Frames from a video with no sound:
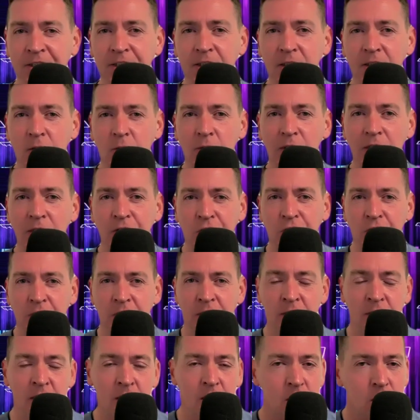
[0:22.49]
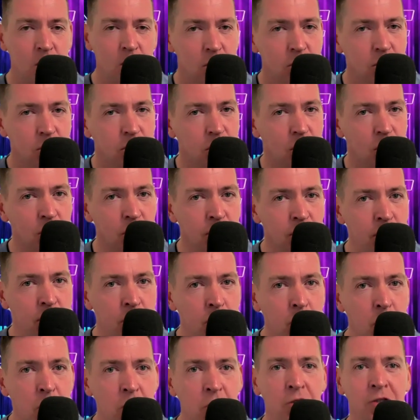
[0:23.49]
the question, can they
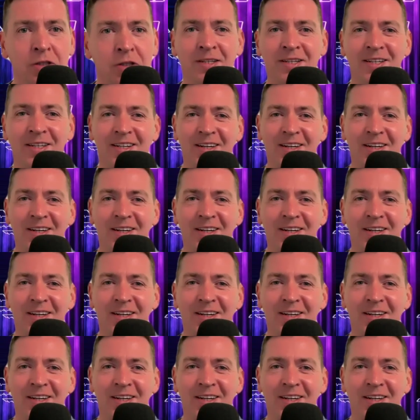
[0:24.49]
win?